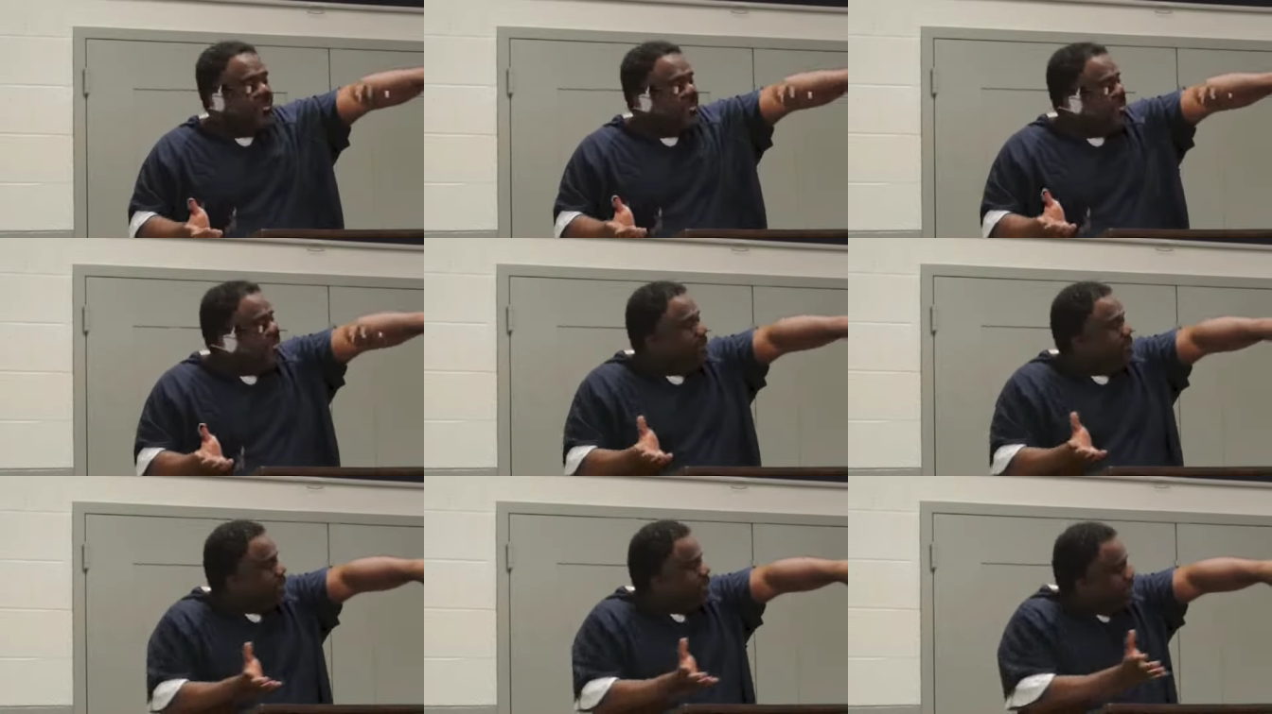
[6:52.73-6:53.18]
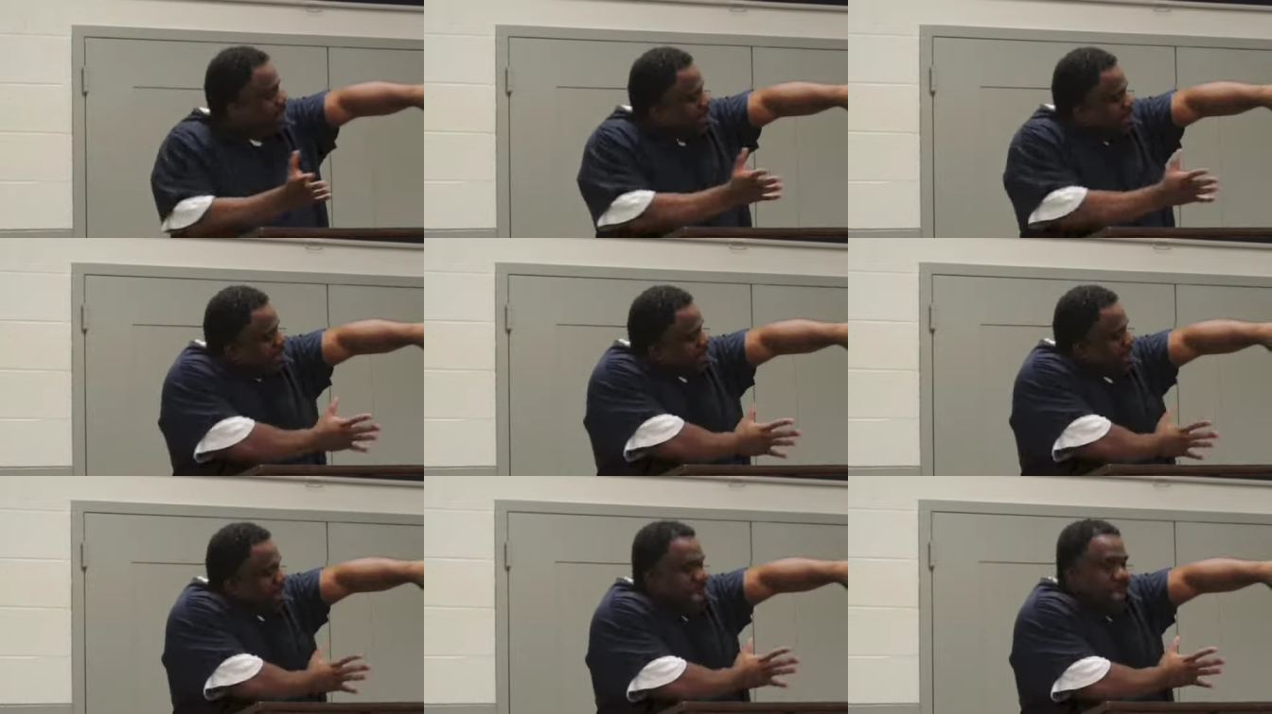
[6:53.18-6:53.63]
that
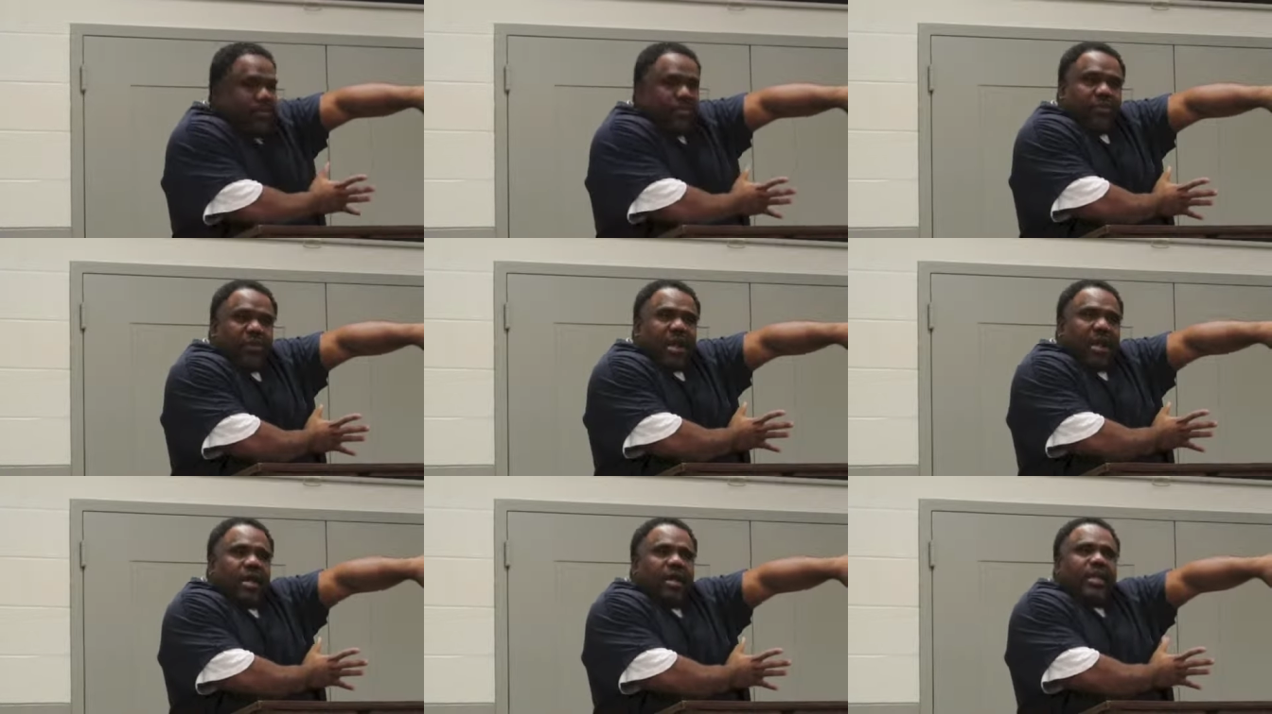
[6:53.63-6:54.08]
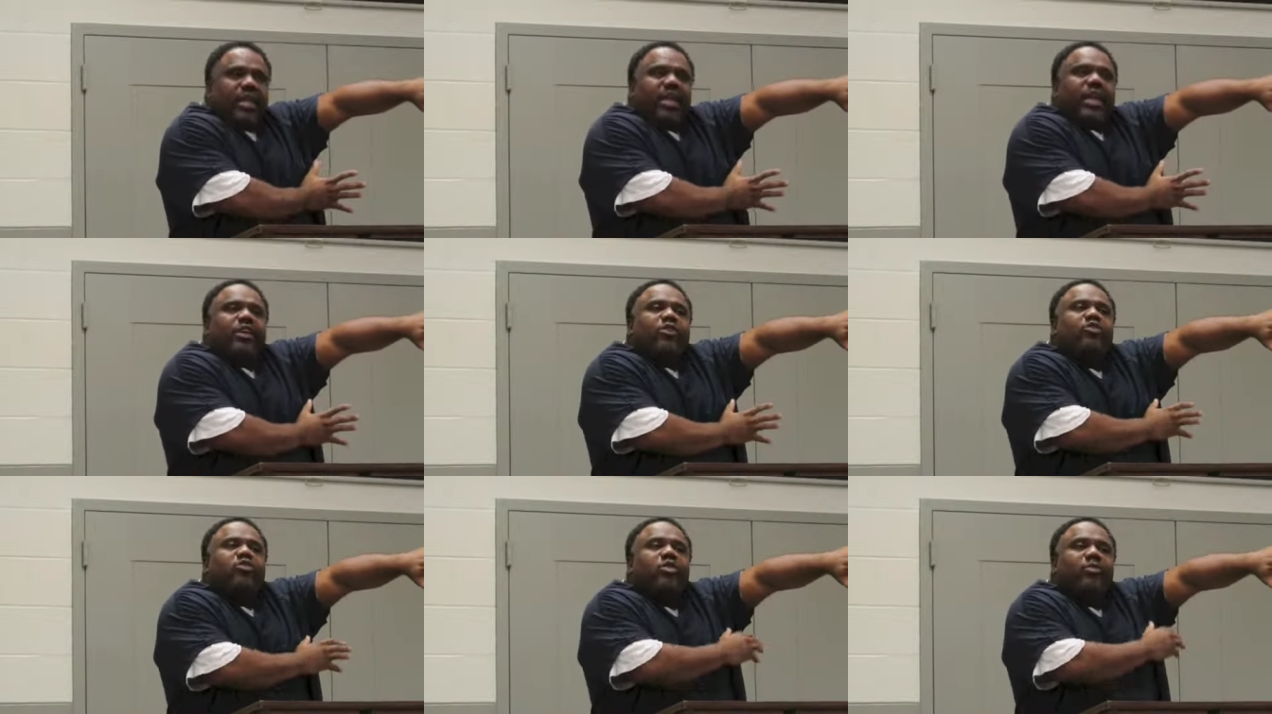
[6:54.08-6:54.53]
same crowd that
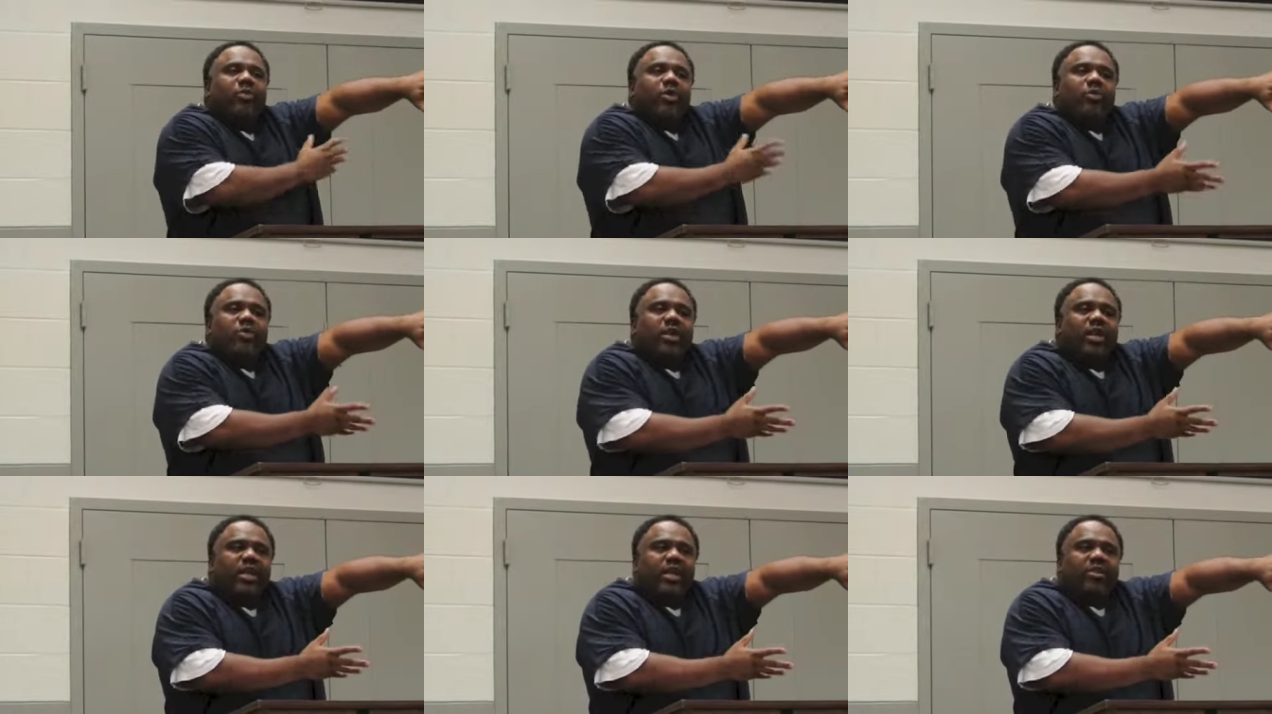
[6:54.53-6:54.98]
I used to be with the